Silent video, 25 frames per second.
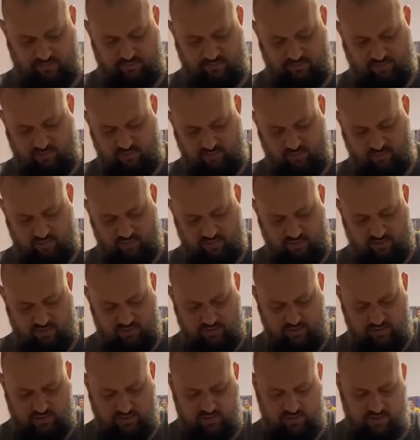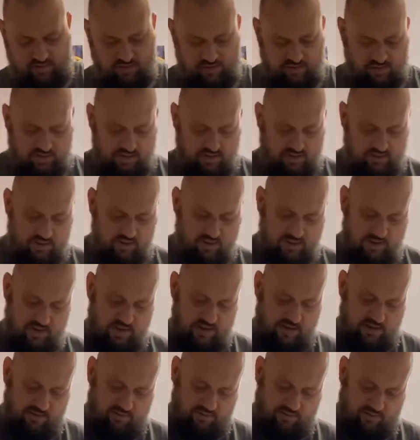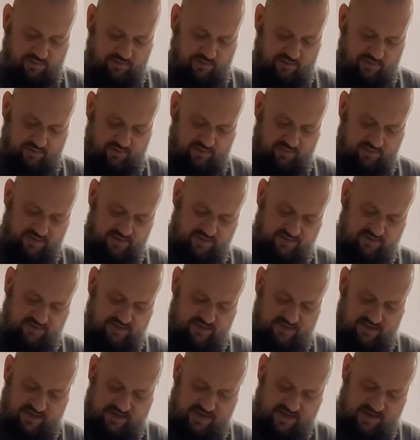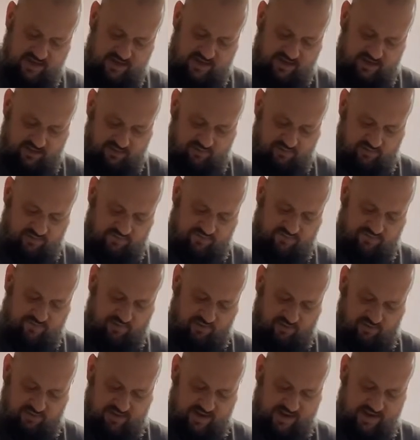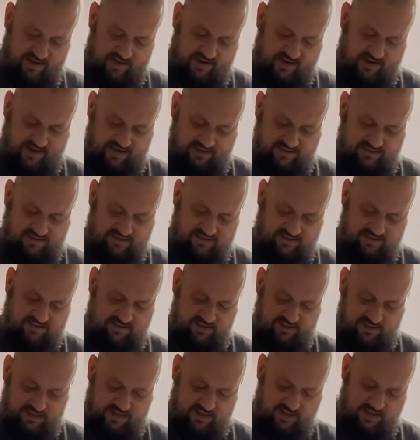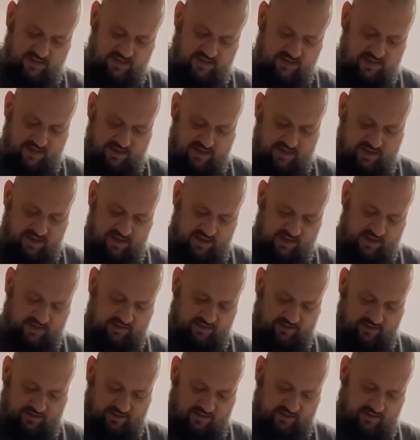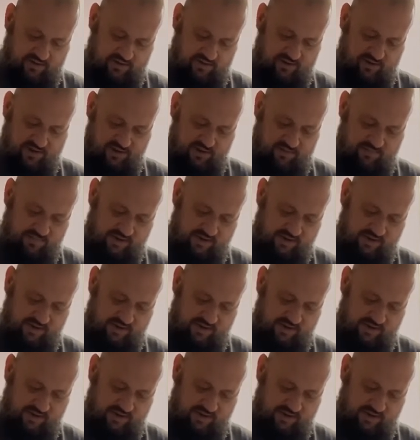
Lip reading: More. We'll throw the rest of that, and you want to fold that nice and good.